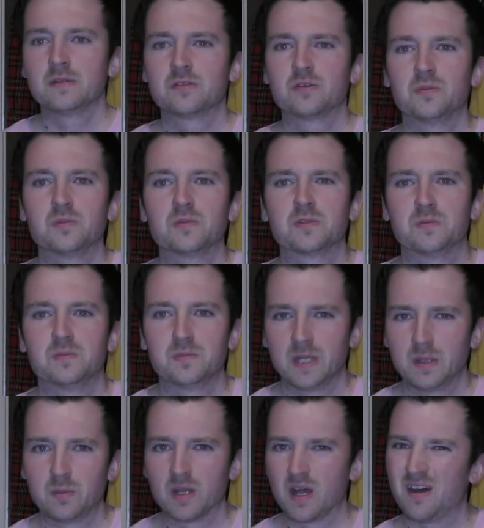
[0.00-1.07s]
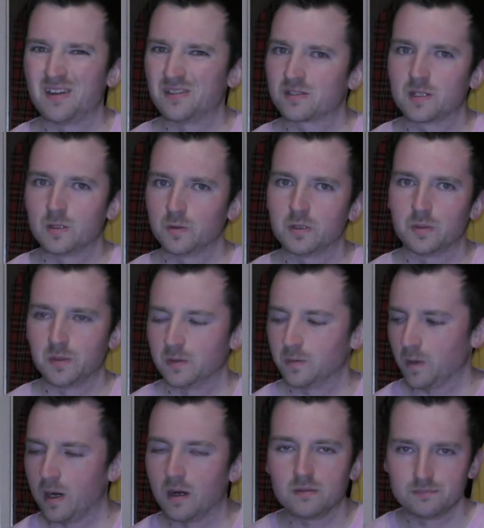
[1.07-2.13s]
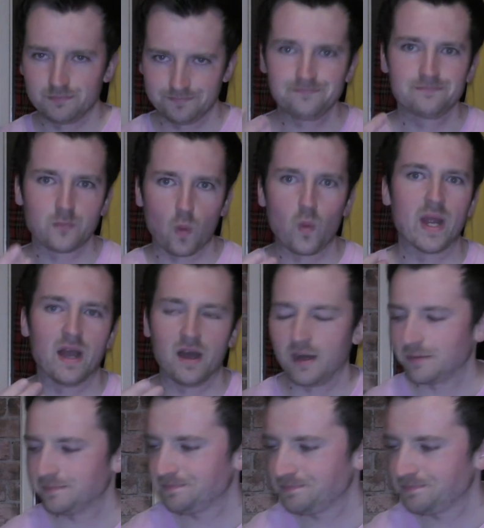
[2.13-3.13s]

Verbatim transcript: some people aren't as clued up as what we are.